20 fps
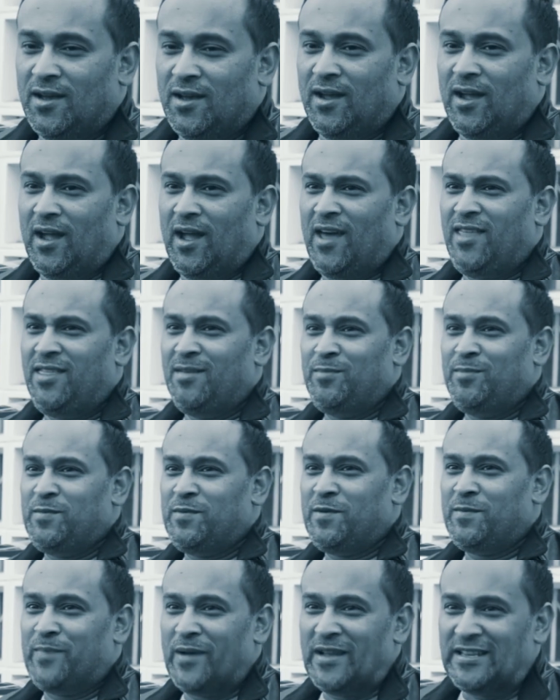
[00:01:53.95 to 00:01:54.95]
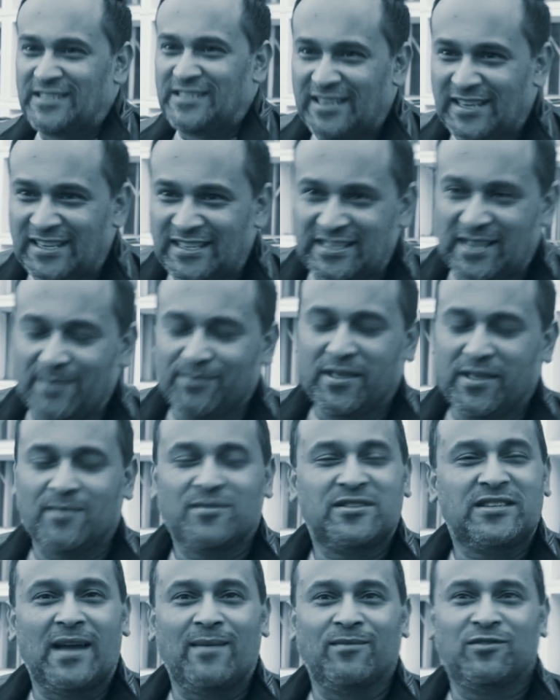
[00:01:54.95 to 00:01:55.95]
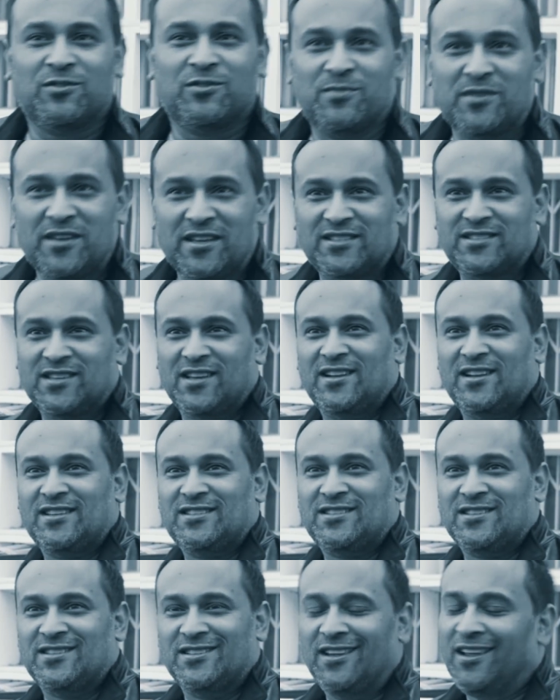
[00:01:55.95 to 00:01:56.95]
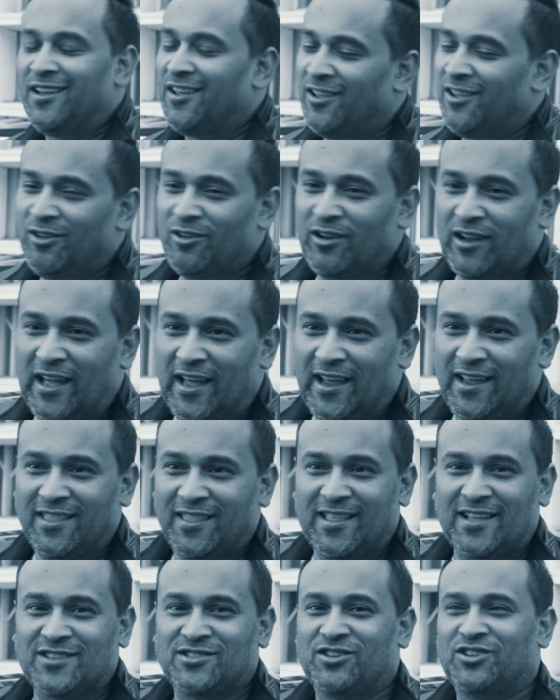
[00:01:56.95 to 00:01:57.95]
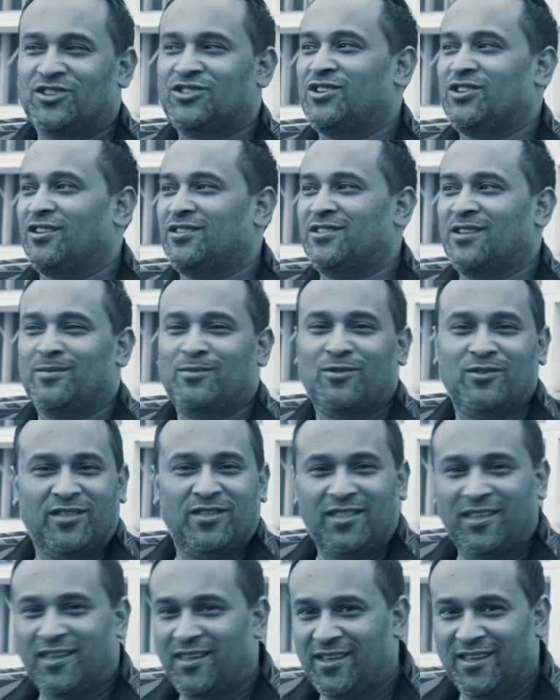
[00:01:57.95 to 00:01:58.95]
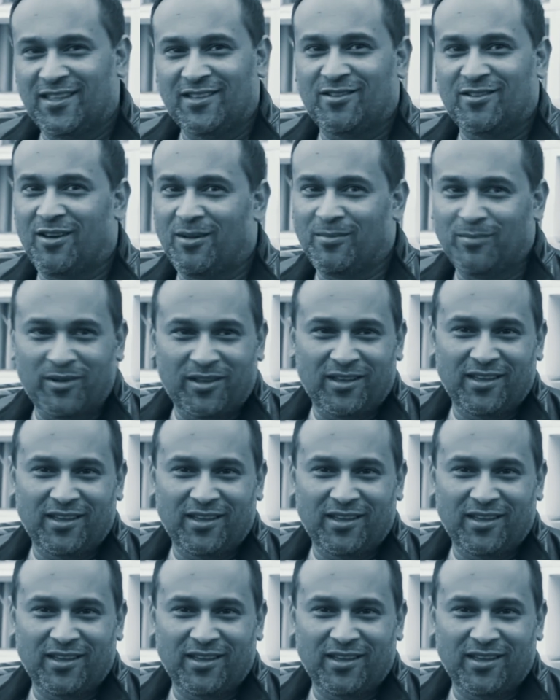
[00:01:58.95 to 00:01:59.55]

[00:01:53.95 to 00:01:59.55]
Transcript: Other people basically sometimes come to me and say, listen, you're lying, there's not a stock turbo in there, can't be.